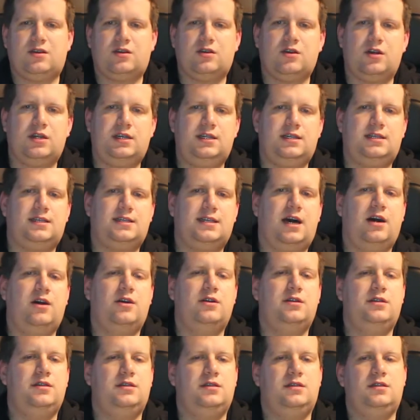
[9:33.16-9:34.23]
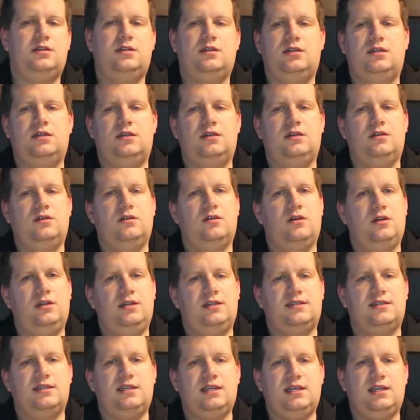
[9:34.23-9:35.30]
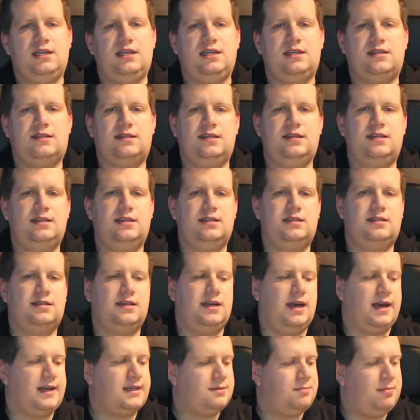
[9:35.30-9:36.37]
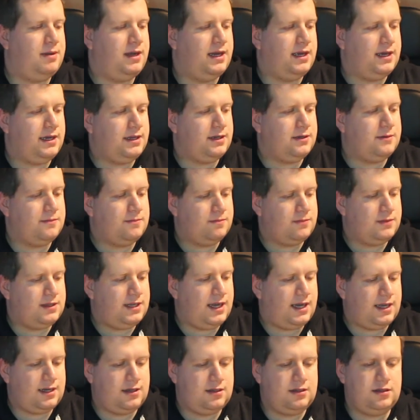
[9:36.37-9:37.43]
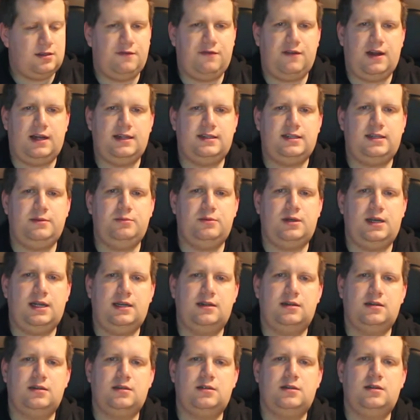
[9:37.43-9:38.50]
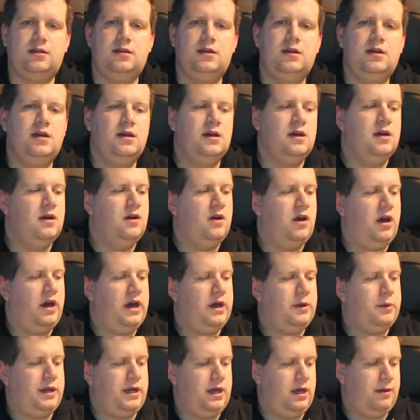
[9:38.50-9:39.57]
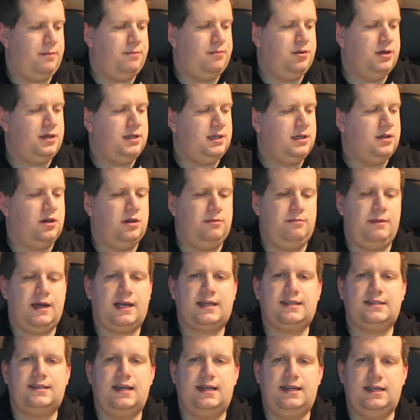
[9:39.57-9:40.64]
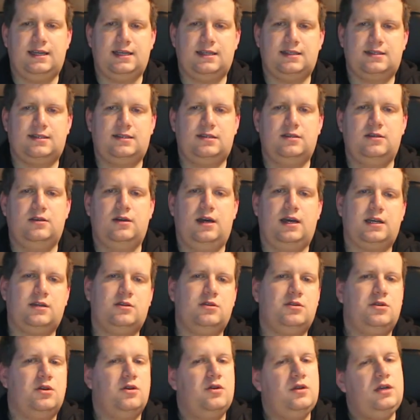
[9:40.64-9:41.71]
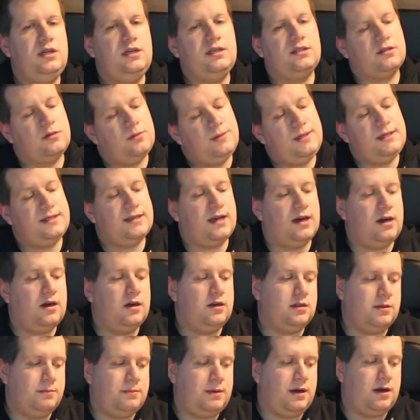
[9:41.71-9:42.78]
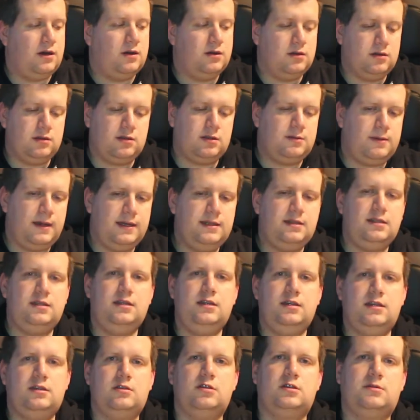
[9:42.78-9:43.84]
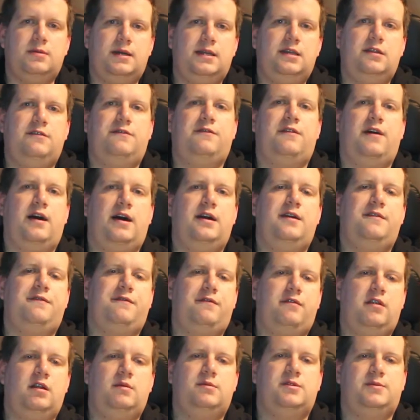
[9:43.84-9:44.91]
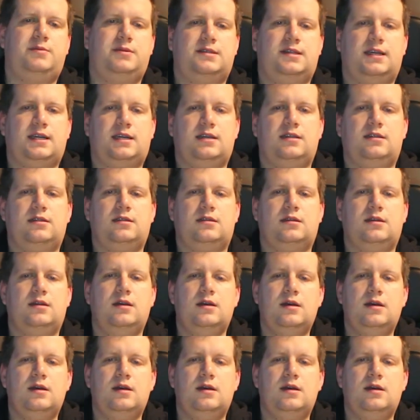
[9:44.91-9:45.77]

got it down on its knees is X-Plane 10, a flight simulator, when I put it on max settings. So I could only squeeze out about 20 to 25 frames per second,